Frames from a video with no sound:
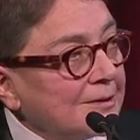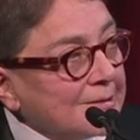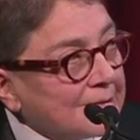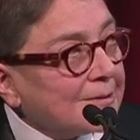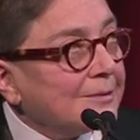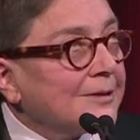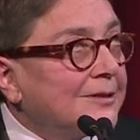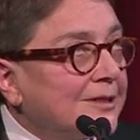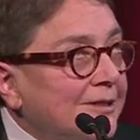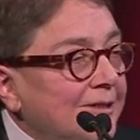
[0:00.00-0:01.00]
So I'm like
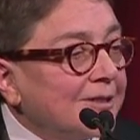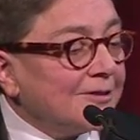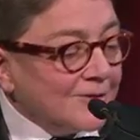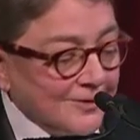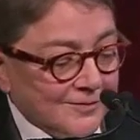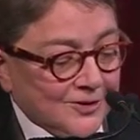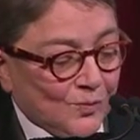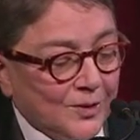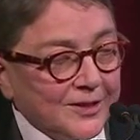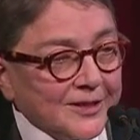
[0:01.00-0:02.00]
sitting there nervous,
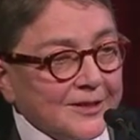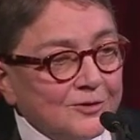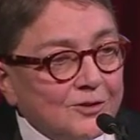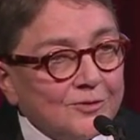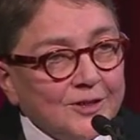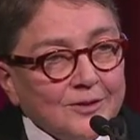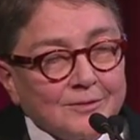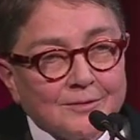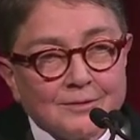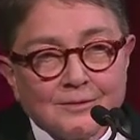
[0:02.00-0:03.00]
waiting, and Judy
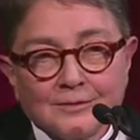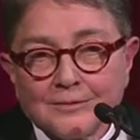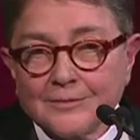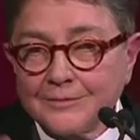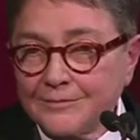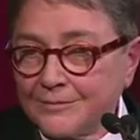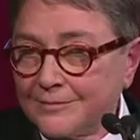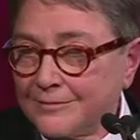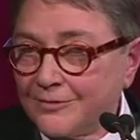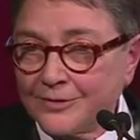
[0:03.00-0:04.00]

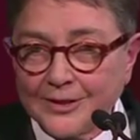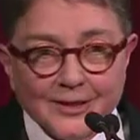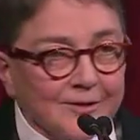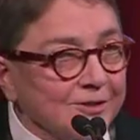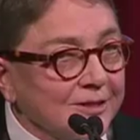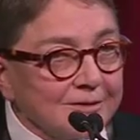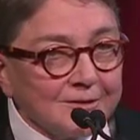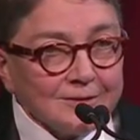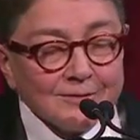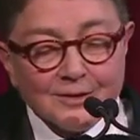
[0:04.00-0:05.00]
flares into
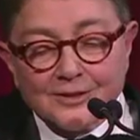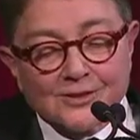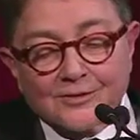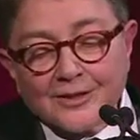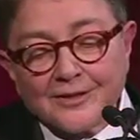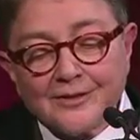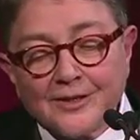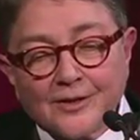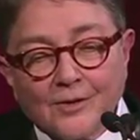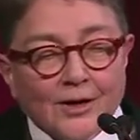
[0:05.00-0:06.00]
the restaurant, and they
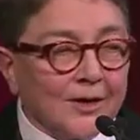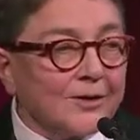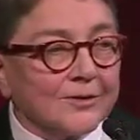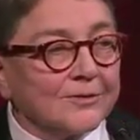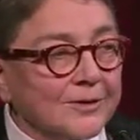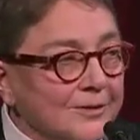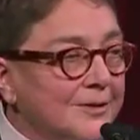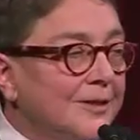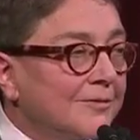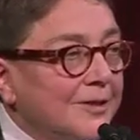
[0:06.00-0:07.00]
go, oh,
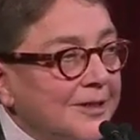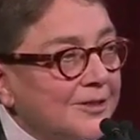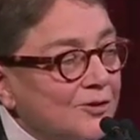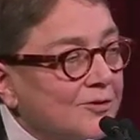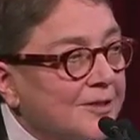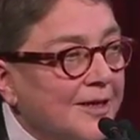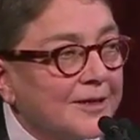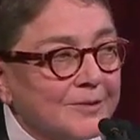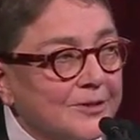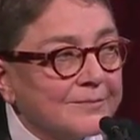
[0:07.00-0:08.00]
well, here's your
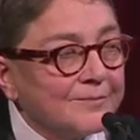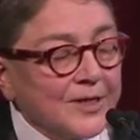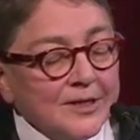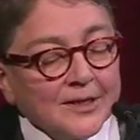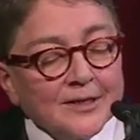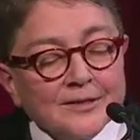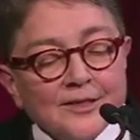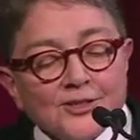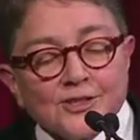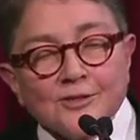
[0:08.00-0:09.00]
table. They
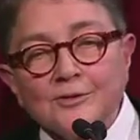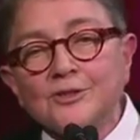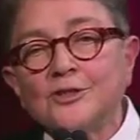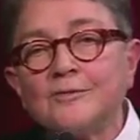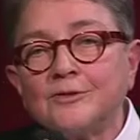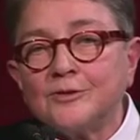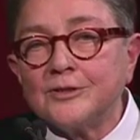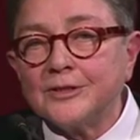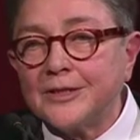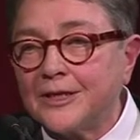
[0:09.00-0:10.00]
scoot us over to
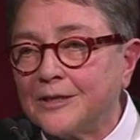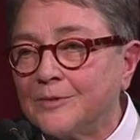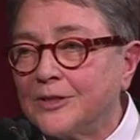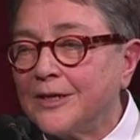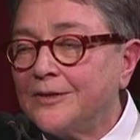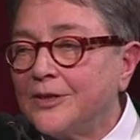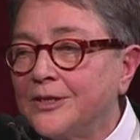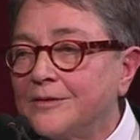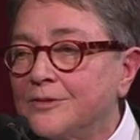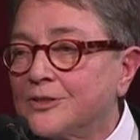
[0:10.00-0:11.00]
a table, and they
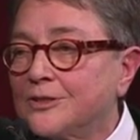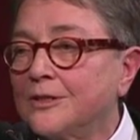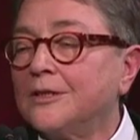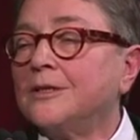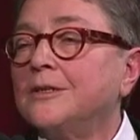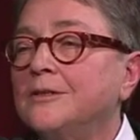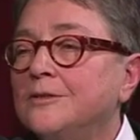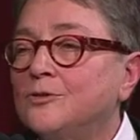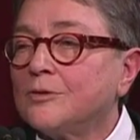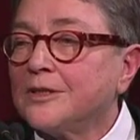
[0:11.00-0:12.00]
give us
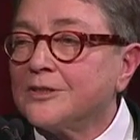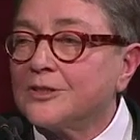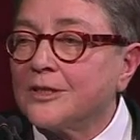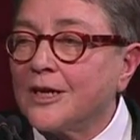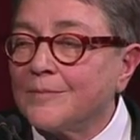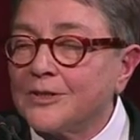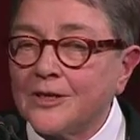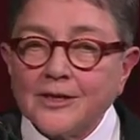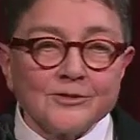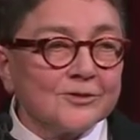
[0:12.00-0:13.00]
drinks and
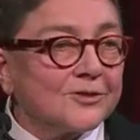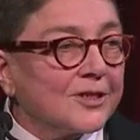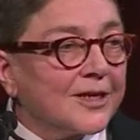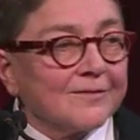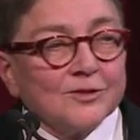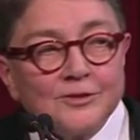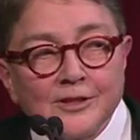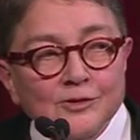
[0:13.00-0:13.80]
appetizers and after-dinner